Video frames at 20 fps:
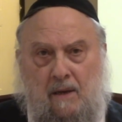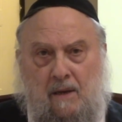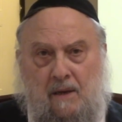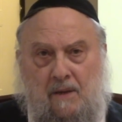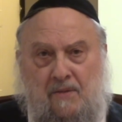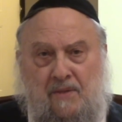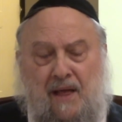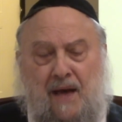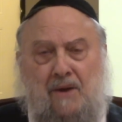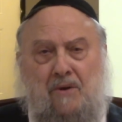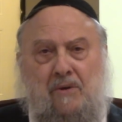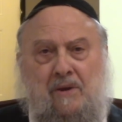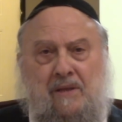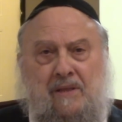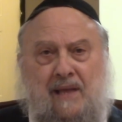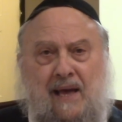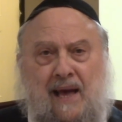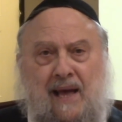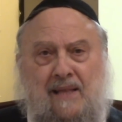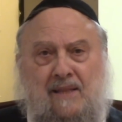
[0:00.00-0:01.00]
Not only
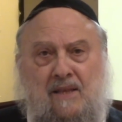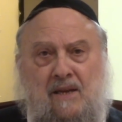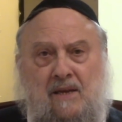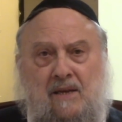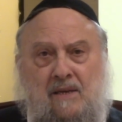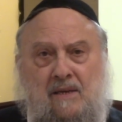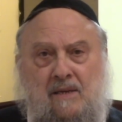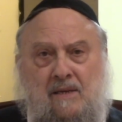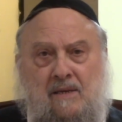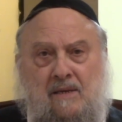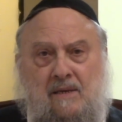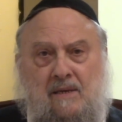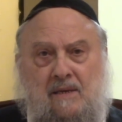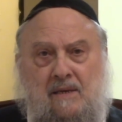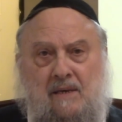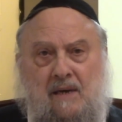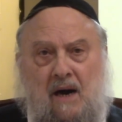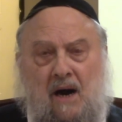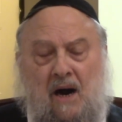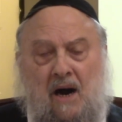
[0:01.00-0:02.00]
that,
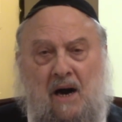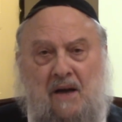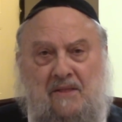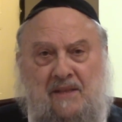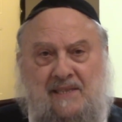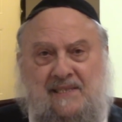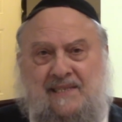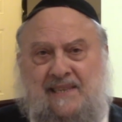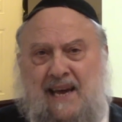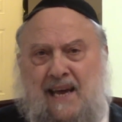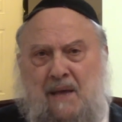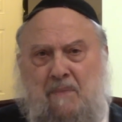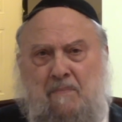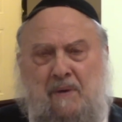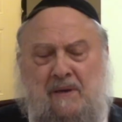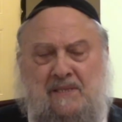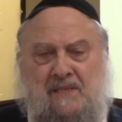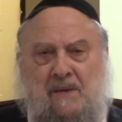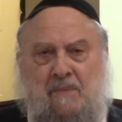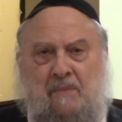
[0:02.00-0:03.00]
the second
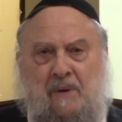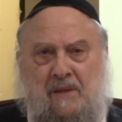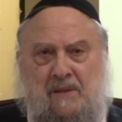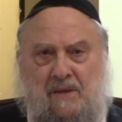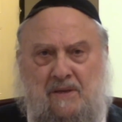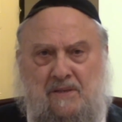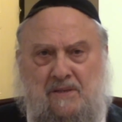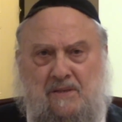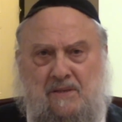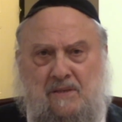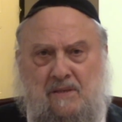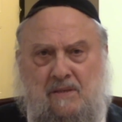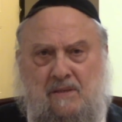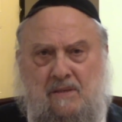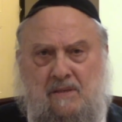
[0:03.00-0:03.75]
Beis HaMikdash,